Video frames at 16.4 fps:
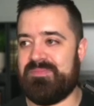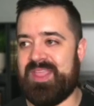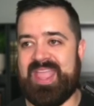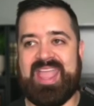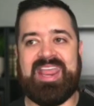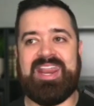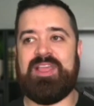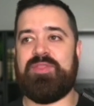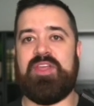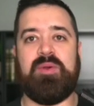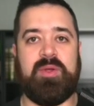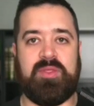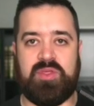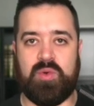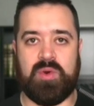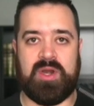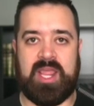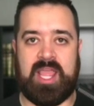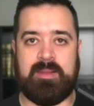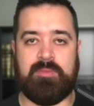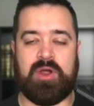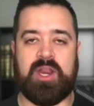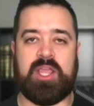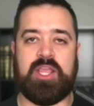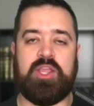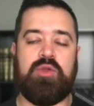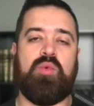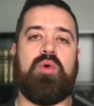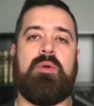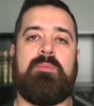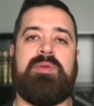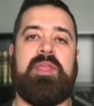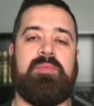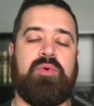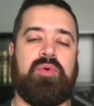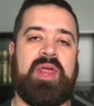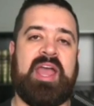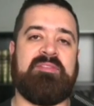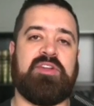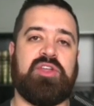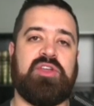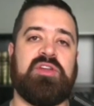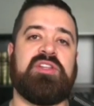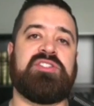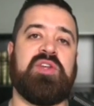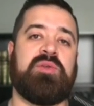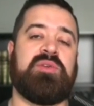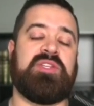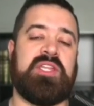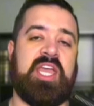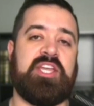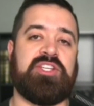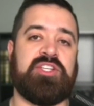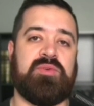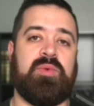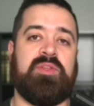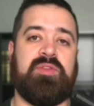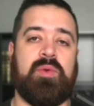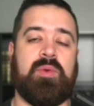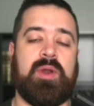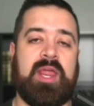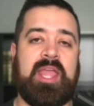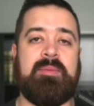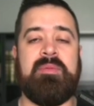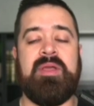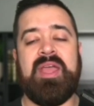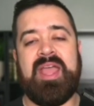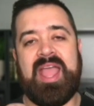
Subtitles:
anything with your name on it, you want people to have a good association with your name.